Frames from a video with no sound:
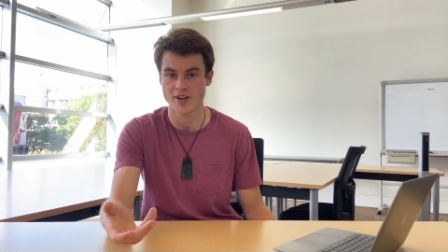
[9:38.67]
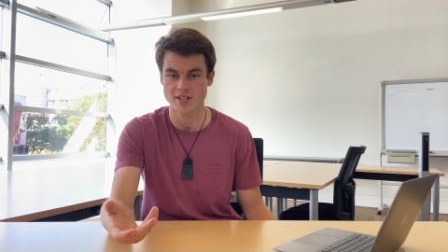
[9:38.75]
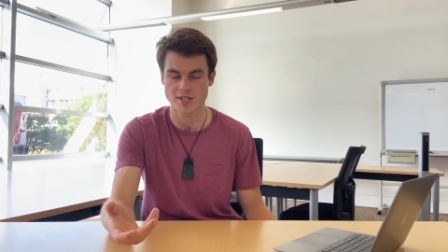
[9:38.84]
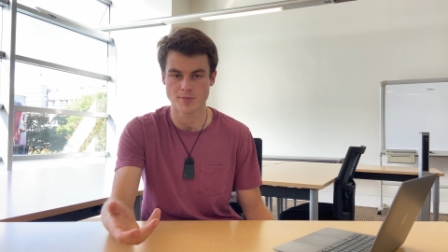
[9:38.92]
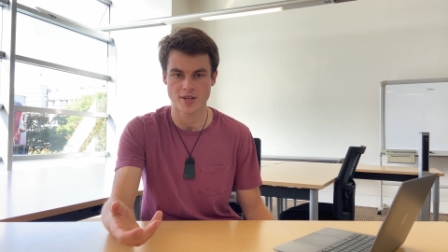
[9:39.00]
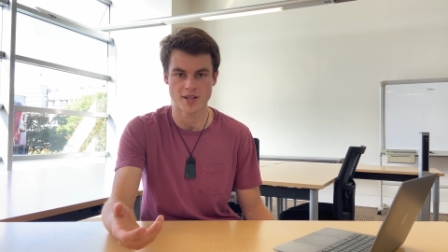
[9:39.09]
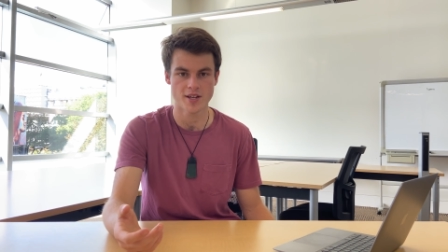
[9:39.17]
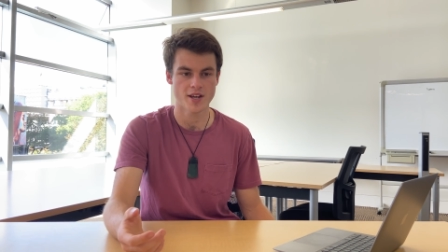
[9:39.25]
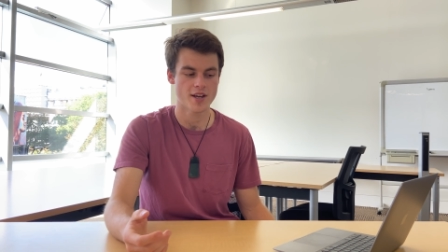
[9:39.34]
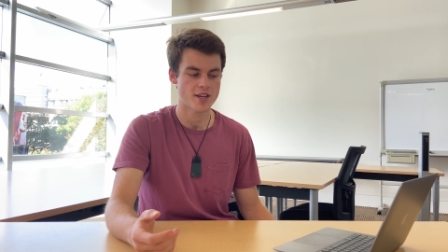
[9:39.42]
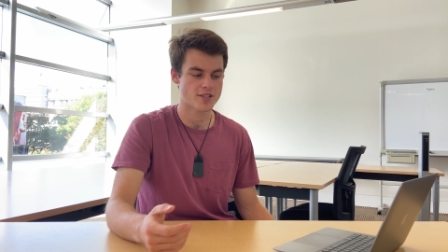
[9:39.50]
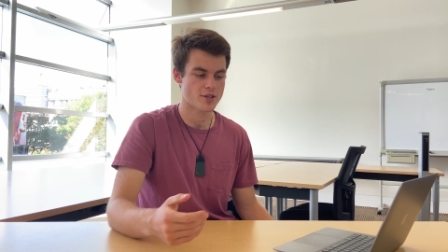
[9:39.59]
ATP,
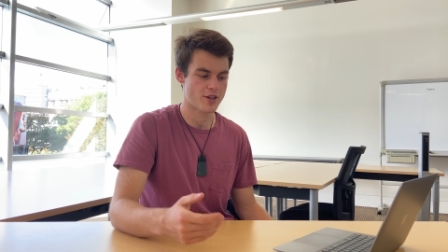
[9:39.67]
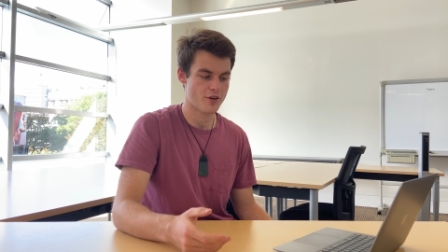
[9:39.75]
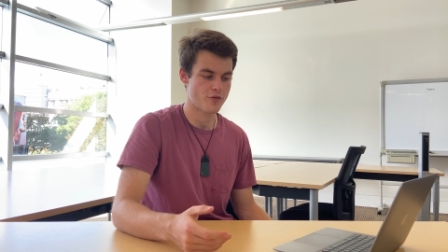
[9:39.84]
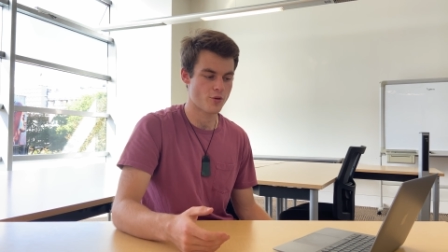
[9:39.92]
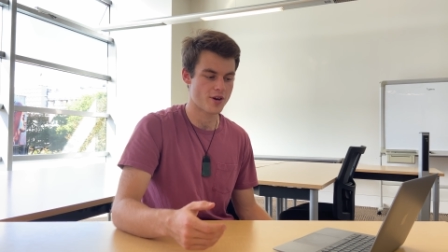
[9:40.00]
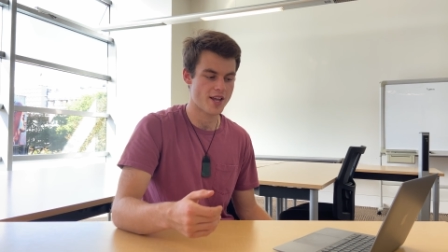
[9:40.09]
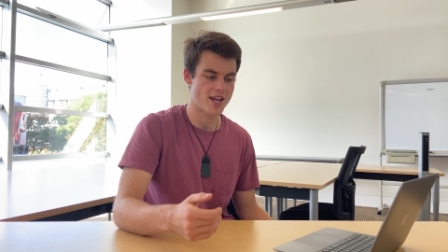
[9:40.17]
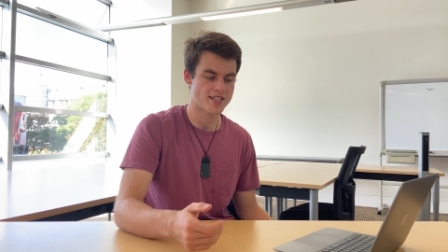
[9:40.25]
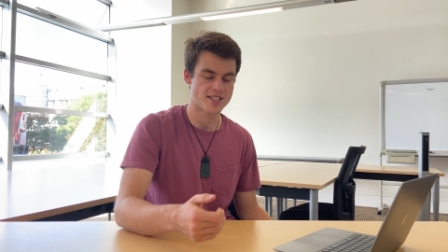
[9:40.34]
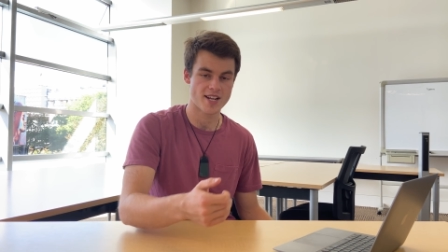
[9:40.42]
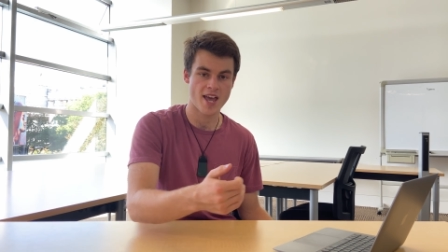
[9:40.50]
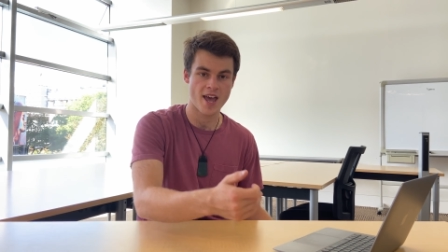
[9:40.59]
so therefore it
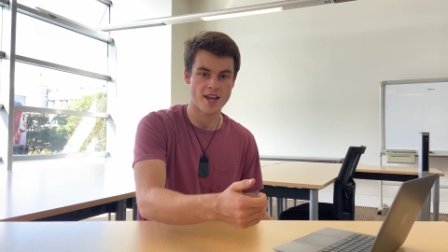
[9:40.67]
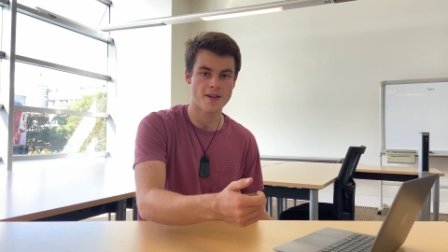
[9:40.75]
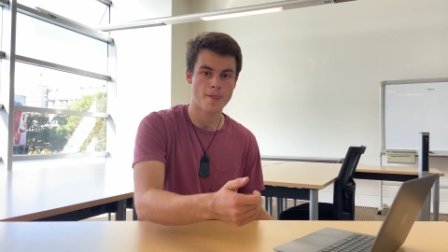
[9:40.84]
ends in A.